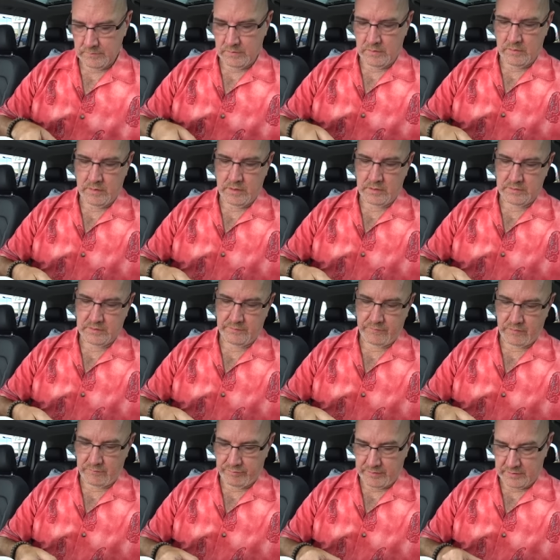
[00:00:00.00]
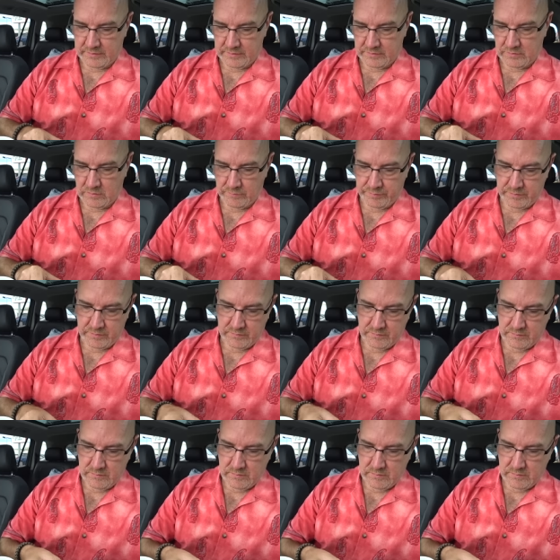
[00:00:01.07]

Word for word: All right, see if we can break this open.